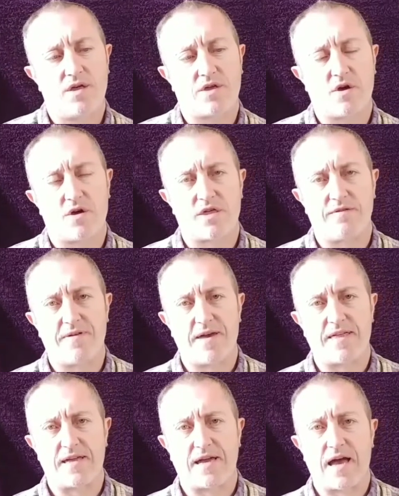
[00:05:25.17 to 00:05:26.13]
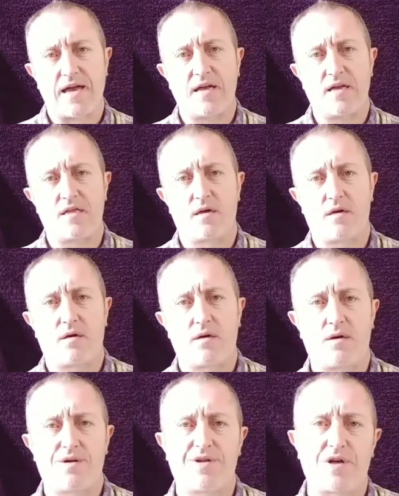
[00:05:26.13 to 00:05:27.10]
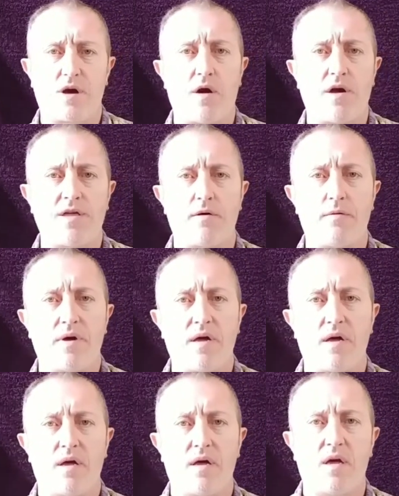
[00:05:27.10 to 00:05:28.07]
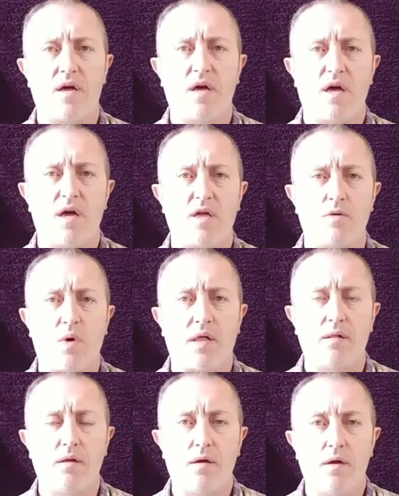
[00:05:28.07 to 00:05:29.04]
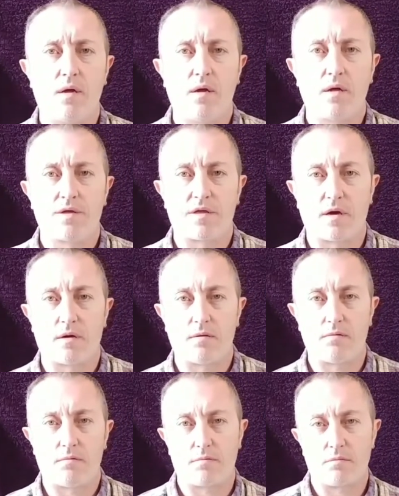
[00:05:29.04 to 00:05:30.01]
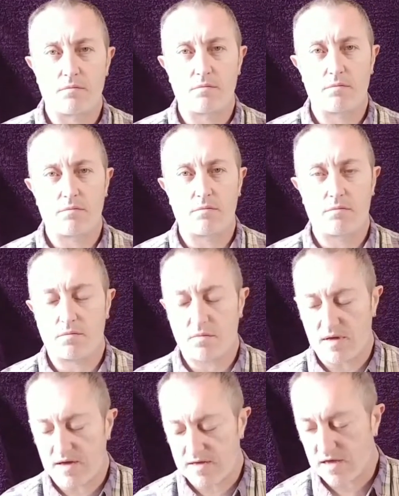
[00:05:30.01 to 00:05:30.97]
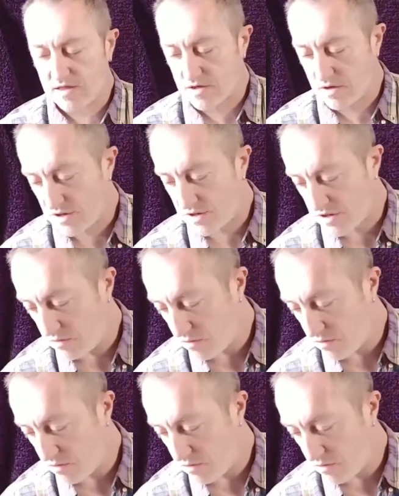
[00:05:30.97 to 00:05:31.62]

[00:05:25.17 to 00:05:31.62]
sophisticated side to it as well. So it's going to